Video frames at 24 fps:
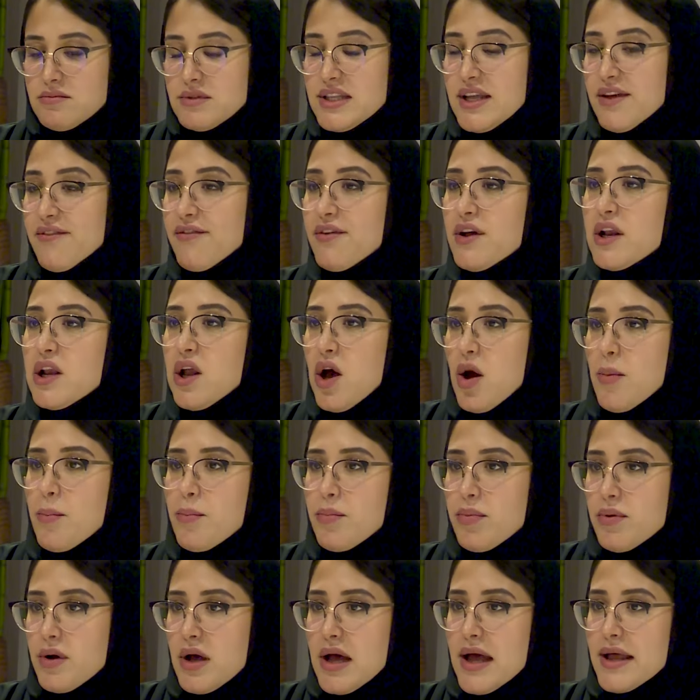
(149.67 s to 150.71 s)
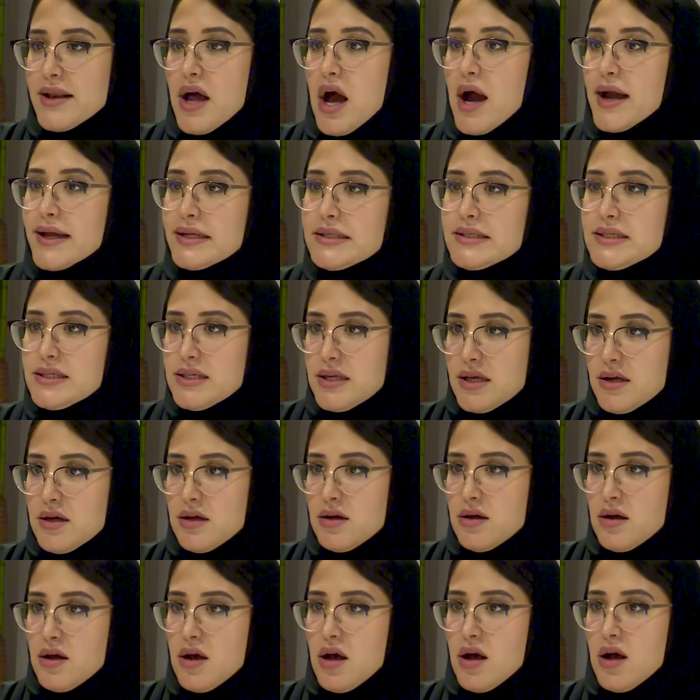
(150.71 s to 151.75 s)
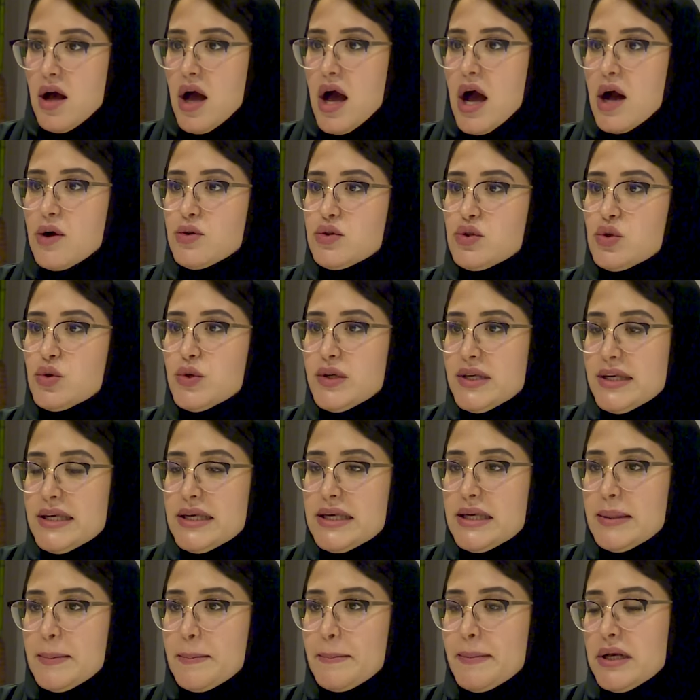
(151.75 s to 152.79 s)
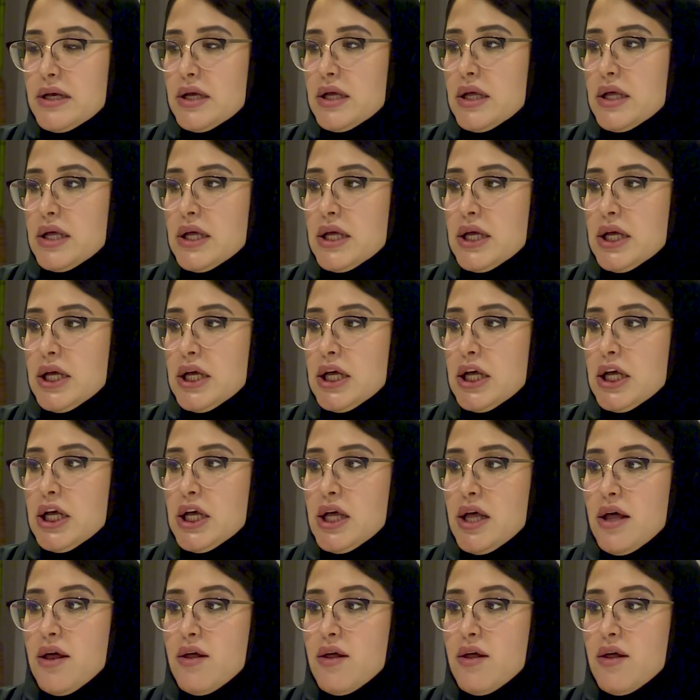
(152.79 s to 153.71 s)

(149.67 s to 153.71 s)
develop an idea, how to keep the